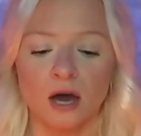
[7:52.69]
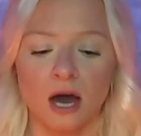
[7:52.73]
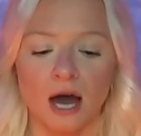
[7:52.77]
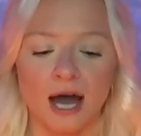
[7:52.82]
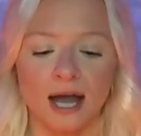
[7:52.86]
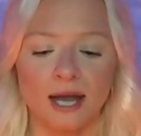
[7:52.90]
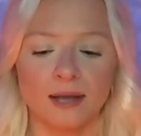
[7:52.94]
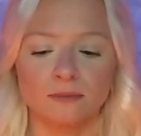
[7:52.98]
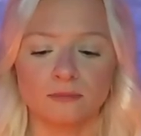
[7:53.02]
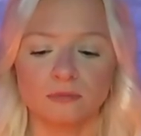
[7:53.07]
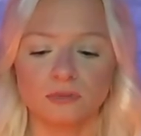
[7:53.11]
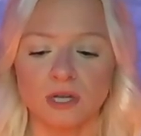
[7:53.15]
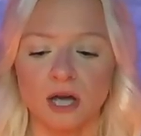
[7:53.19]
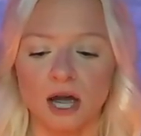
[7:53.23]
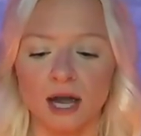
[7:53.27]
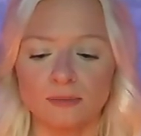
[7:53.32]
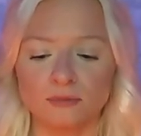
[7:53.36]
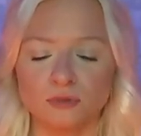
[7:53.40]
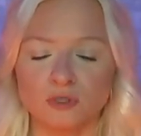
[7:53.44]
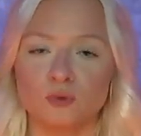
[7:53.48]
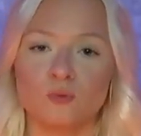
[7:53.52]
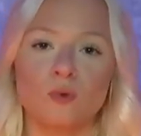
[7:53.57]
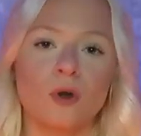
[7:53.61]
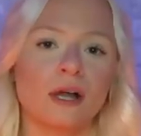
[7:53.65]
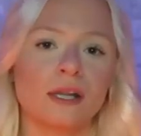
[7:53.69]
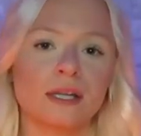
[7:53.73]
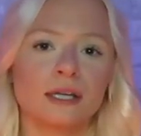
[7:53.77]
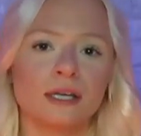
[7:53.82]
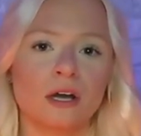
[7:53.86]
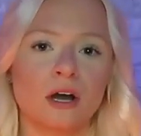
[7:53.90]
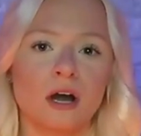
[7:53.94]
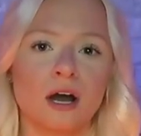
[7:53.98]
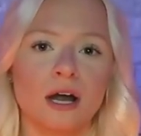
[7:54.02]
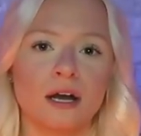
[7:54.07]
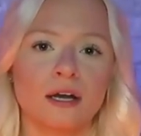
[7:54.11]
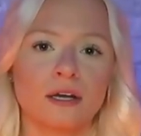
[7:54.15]
I'm
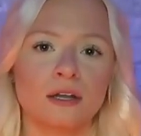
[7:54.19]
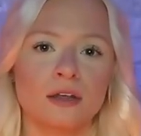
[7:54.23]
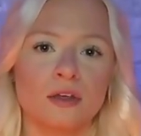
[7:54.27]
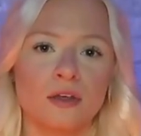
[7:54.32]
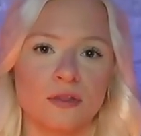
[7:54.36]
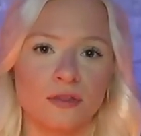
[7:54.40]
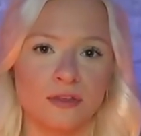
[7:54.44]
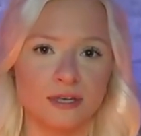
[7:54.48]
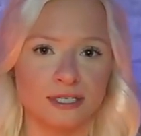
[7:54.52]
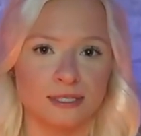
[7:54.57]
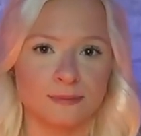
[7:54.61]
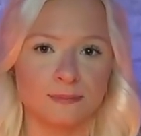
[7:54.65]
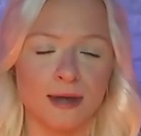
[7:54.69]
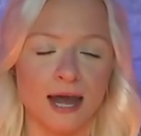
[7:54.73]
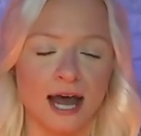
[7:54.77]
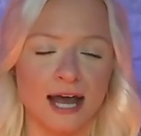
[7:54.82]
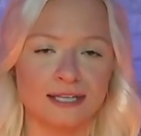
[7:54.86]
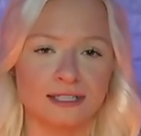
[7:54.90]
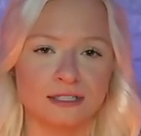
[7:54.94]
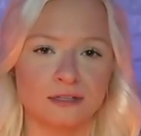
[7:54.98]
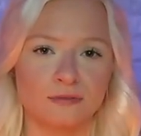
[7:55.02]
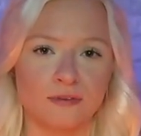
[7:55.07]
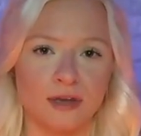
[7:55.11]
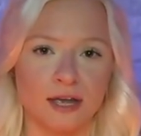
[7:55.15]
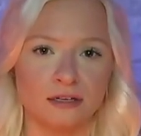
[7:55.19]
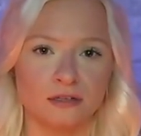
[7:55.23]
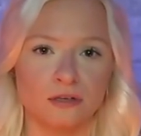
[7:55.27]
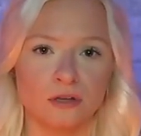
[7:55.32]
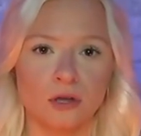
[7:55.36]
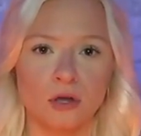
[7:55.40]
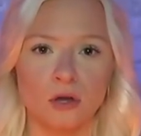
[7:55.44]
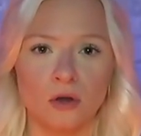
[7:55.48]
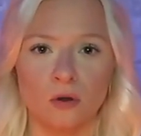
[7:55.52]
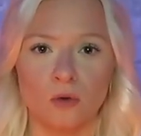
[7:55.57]
dwelling on this past event,